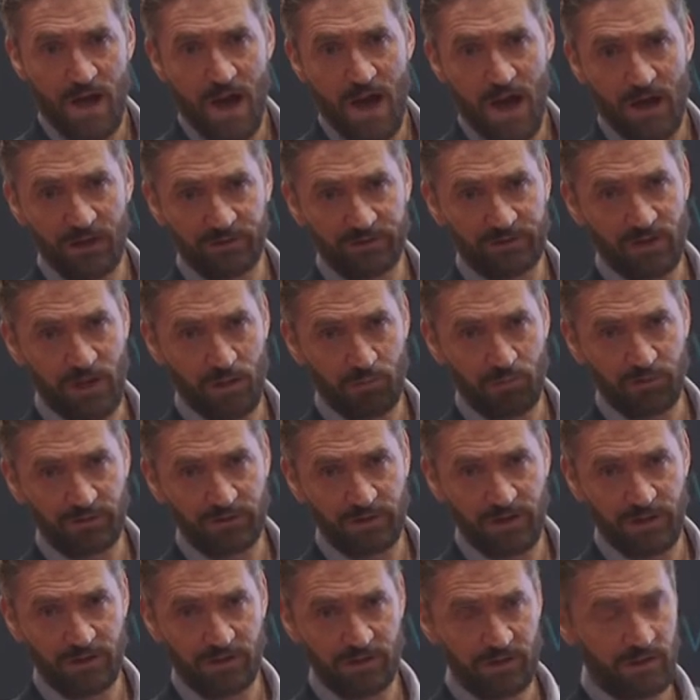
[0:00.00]
Alzheimer's
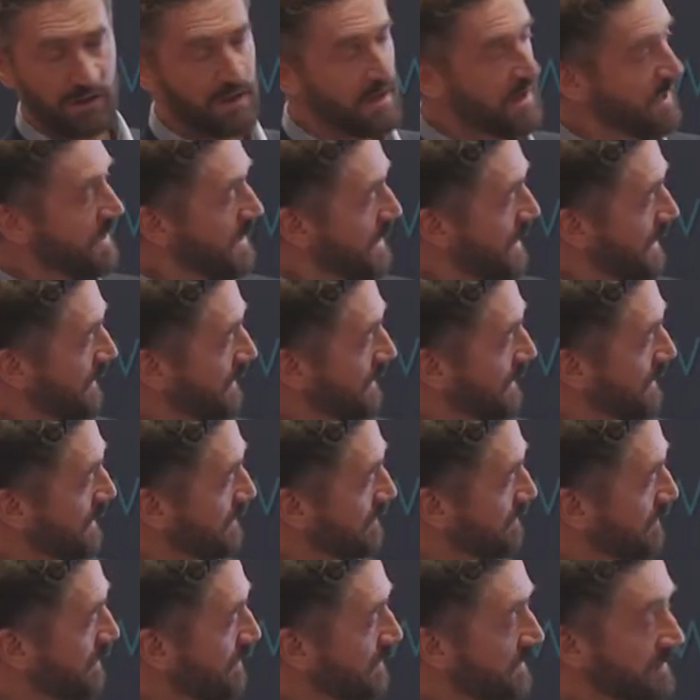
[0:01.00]
data.
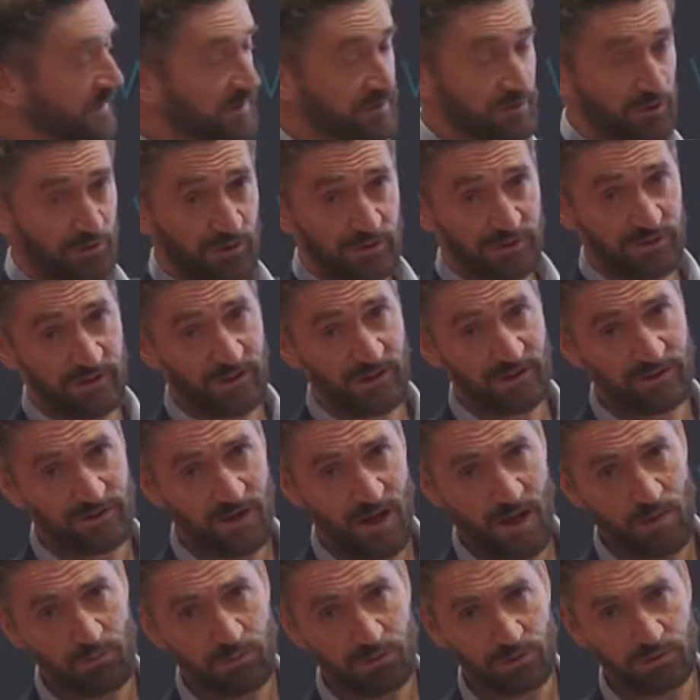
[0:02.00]
Again, these are just an
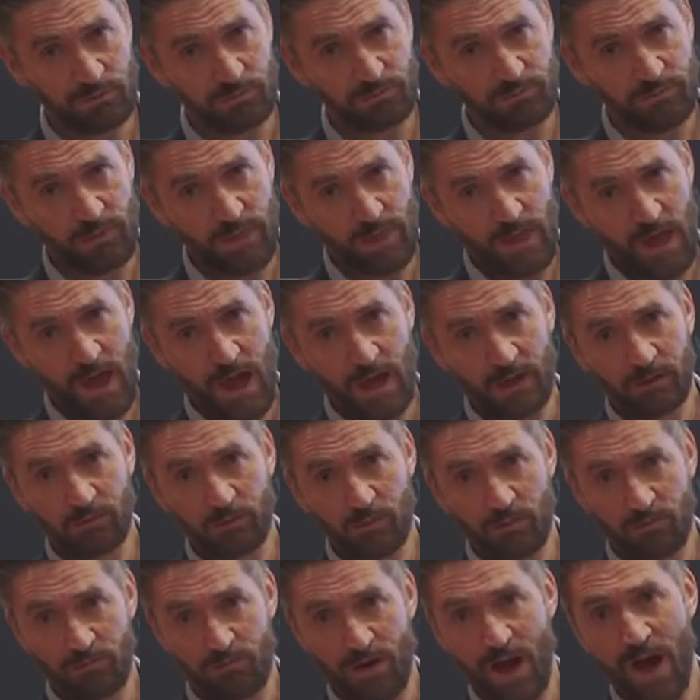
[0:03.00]
example and
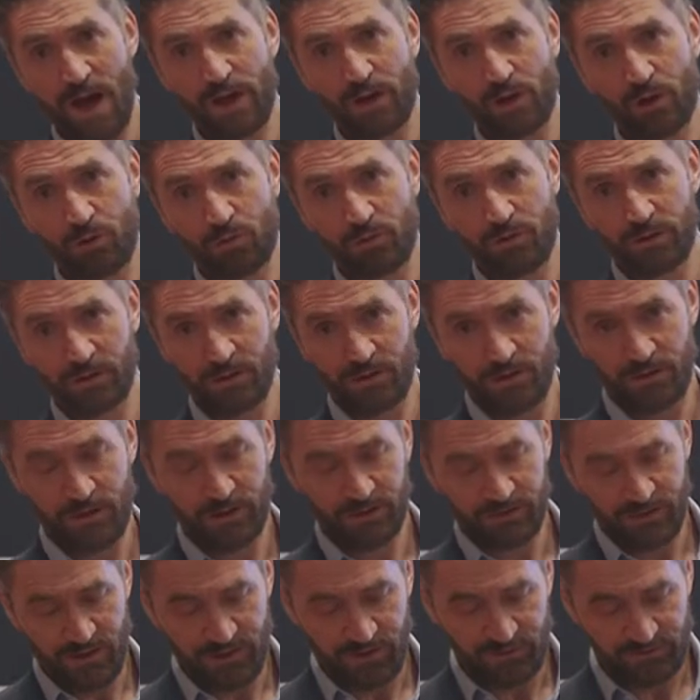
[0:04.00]
value the, the
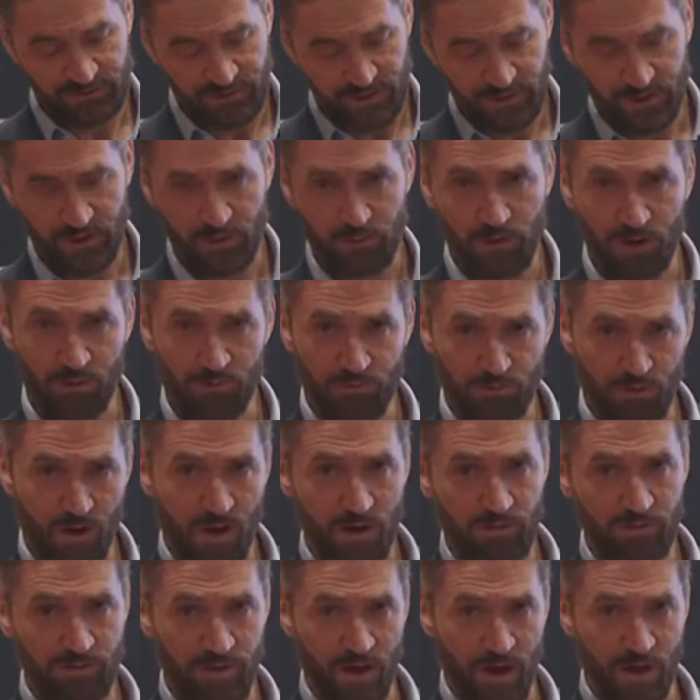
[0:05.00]
data set at about
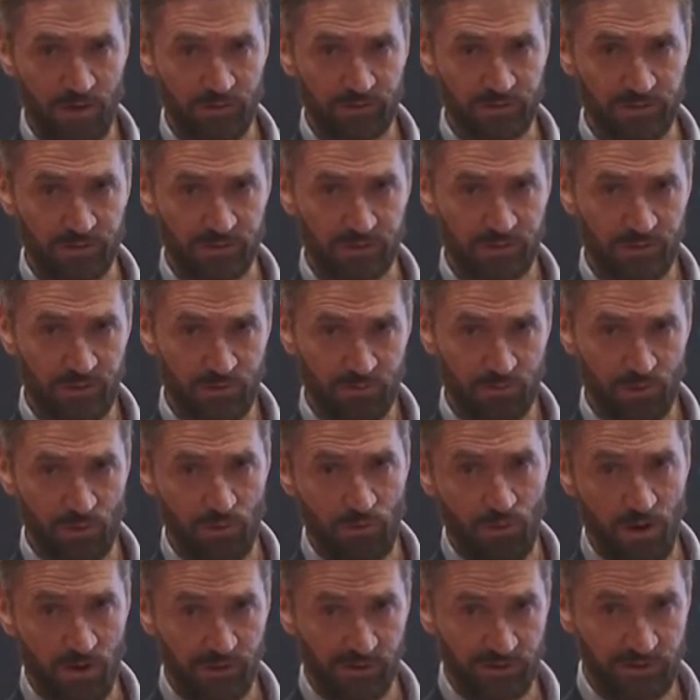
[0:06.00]
5,000 for
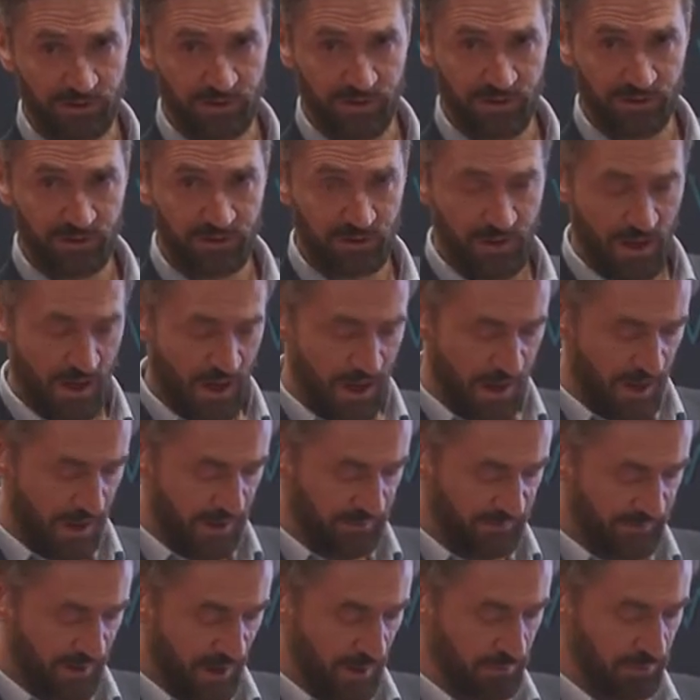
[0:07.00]
rare disease uh,
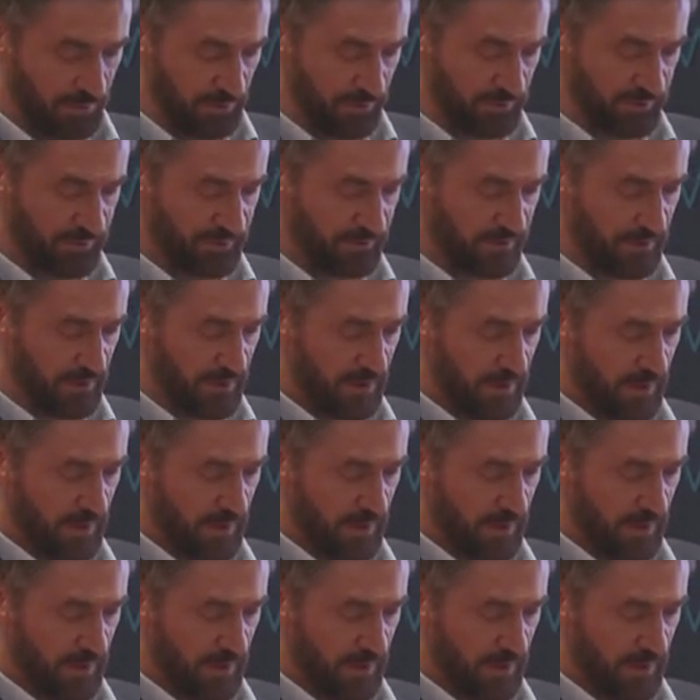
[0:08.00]
samples.